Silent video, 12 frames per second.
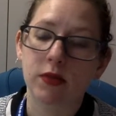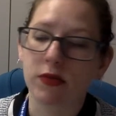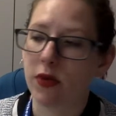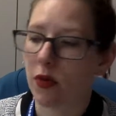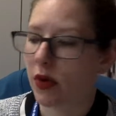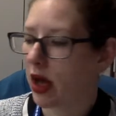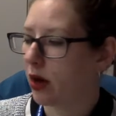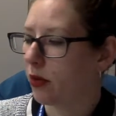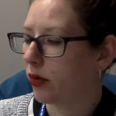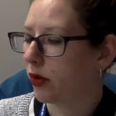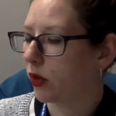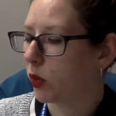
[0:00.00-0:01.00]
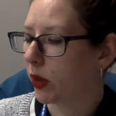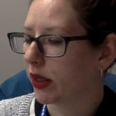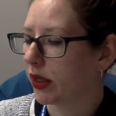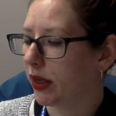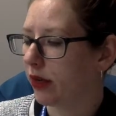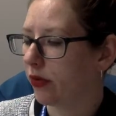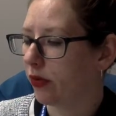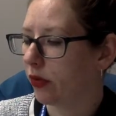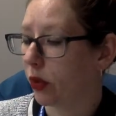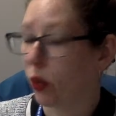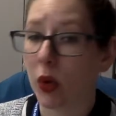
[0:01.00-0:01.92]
vocab real quickly for